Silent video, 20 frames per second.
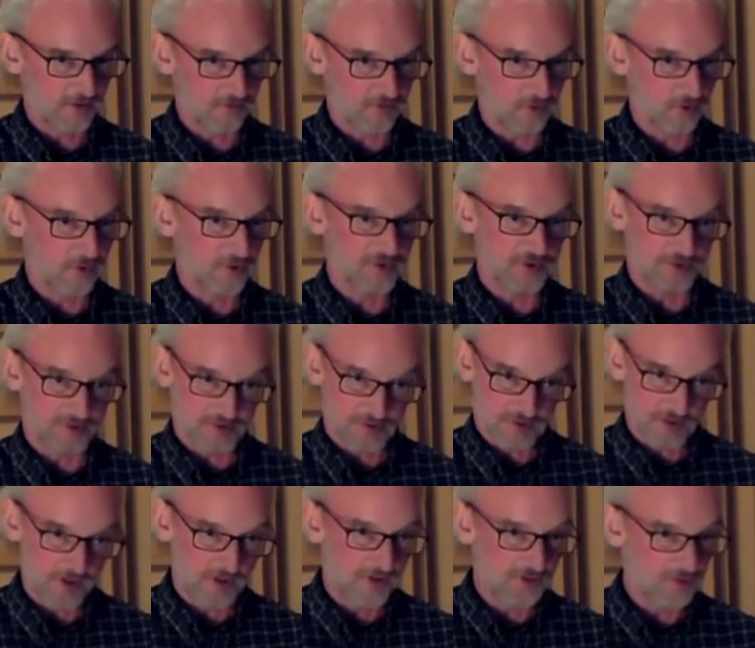look for, which
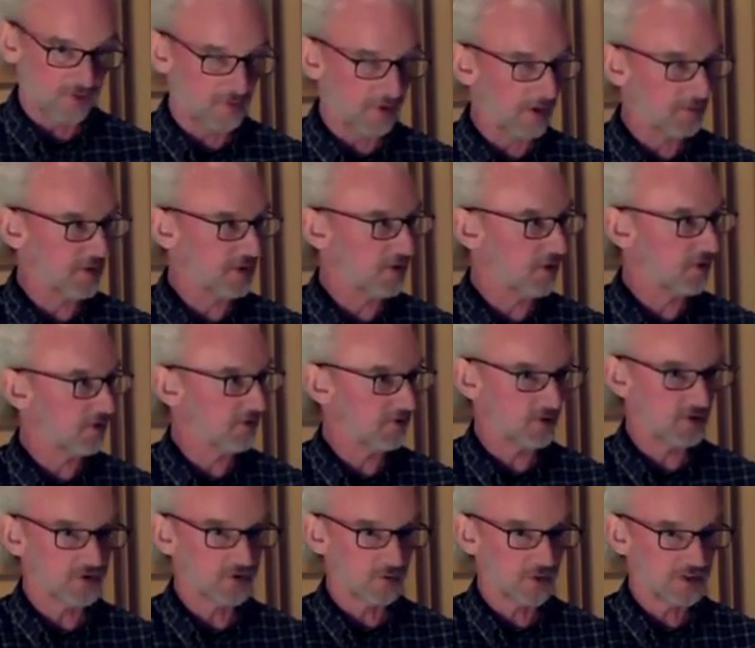is, as you probably know, the
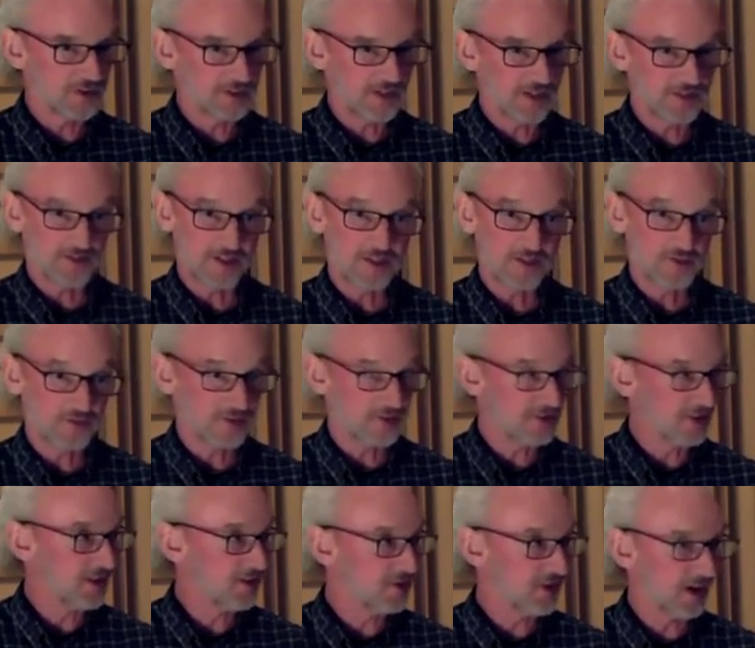first question I
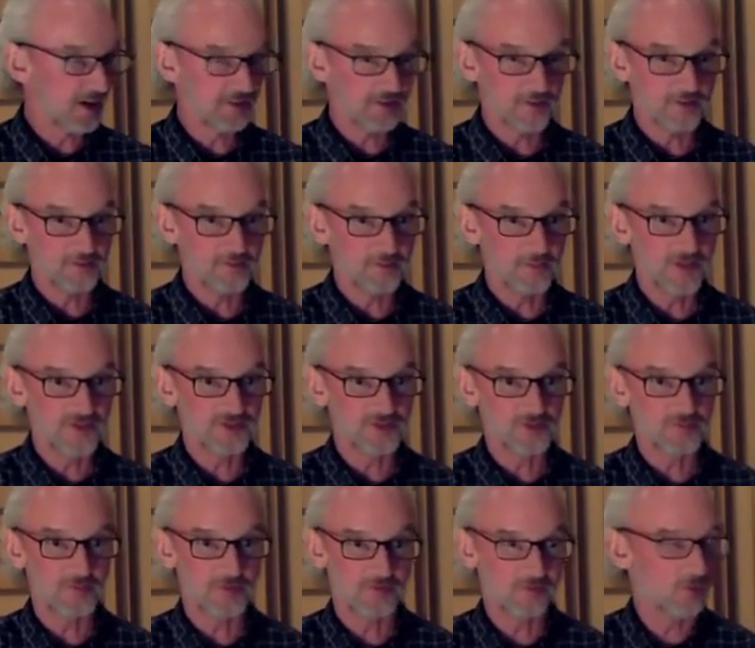usually send Jonathan
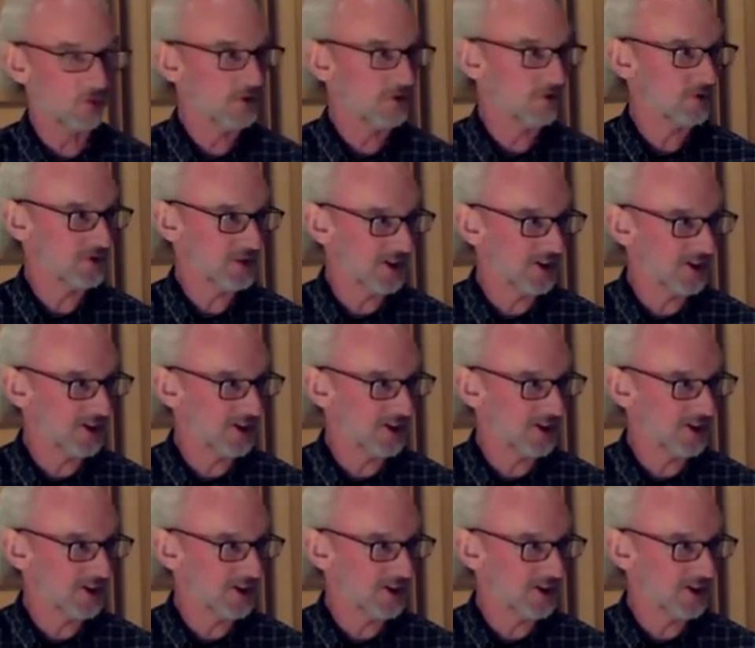mixes before they're